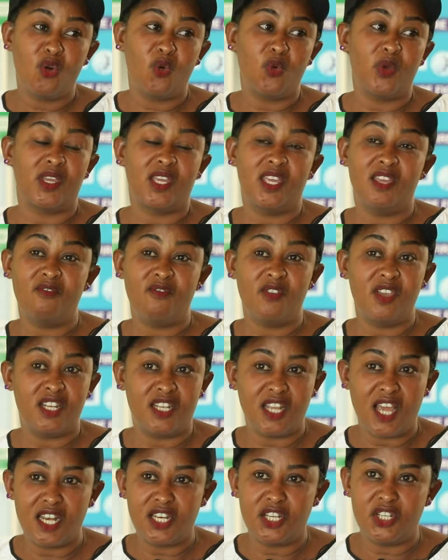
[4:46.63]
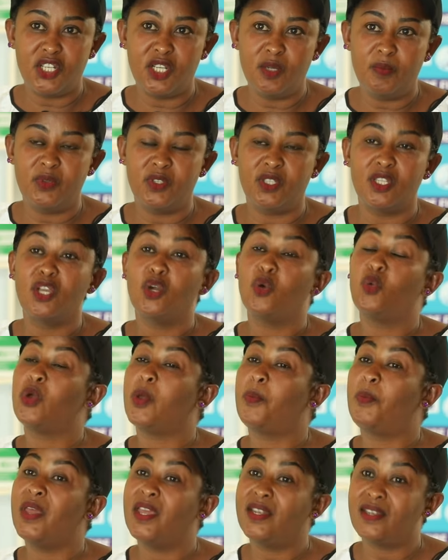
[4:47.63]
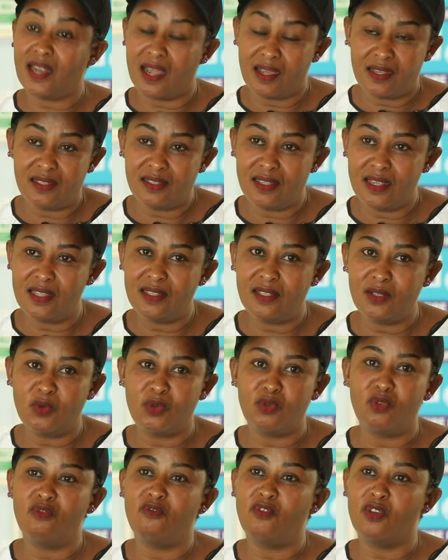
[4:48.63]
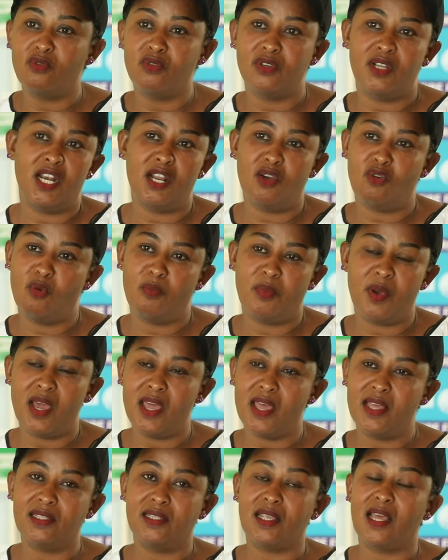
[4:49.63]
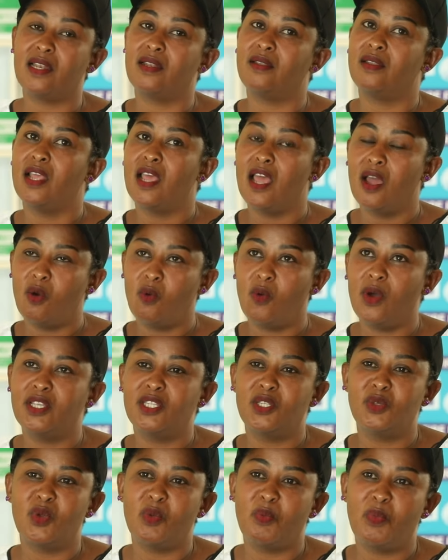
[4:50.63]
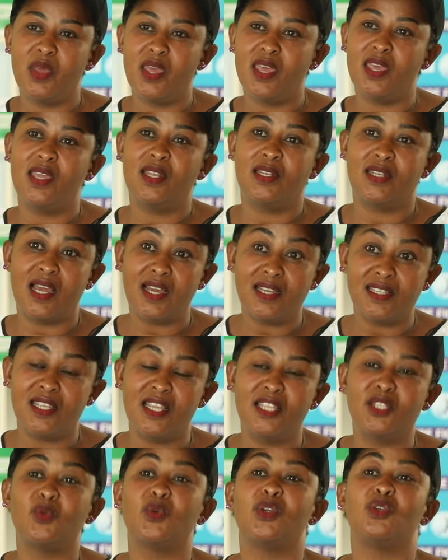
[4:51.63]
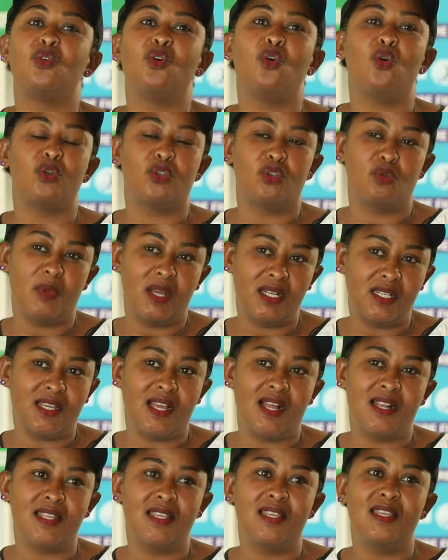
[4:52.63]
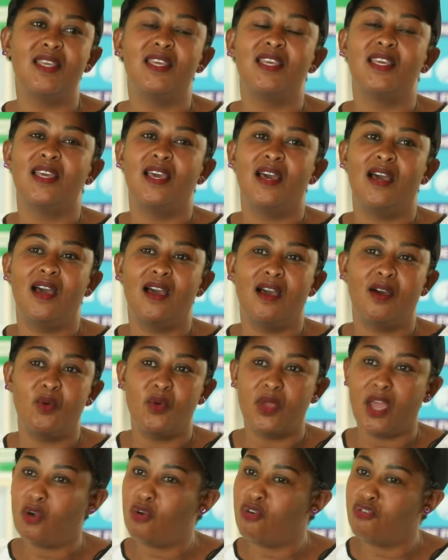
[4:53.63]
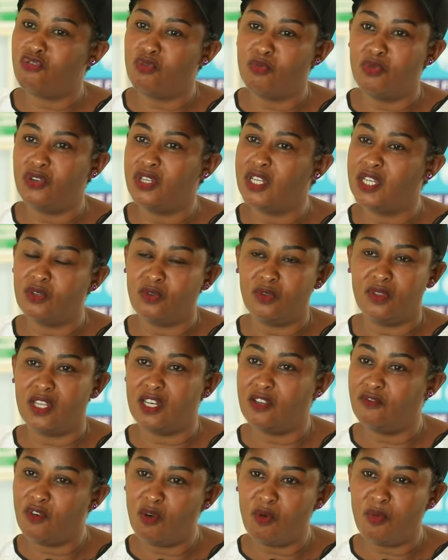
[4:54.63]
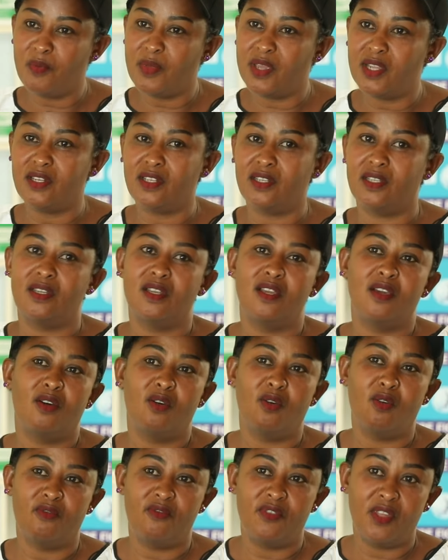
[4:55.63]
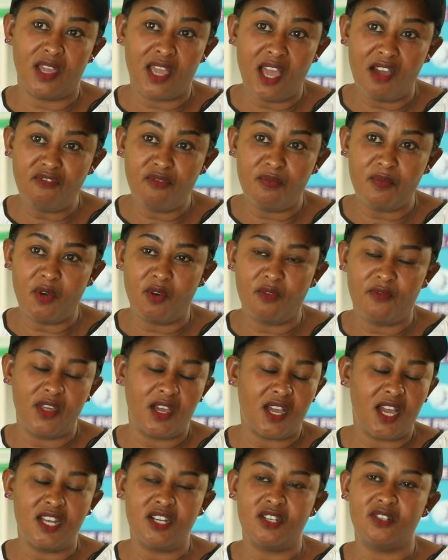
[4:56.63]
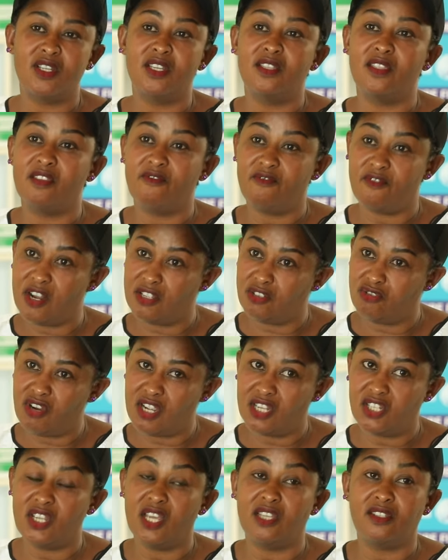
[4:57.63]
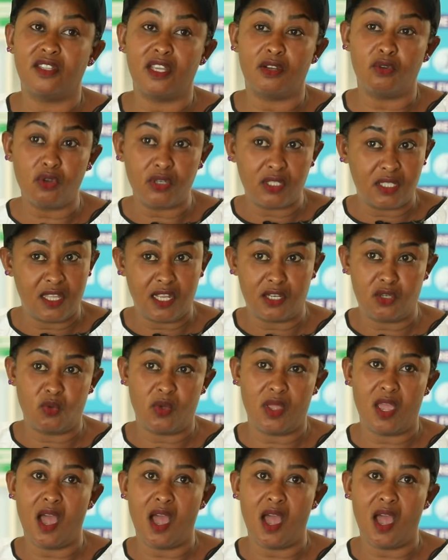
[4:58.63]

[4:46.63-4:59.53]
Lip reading: We give internships, we pay taxes, we do voluntary compliance, and once we pay taxes, we know automatically we are contributing to the development of the government of the country, the infrastructures, the roads that we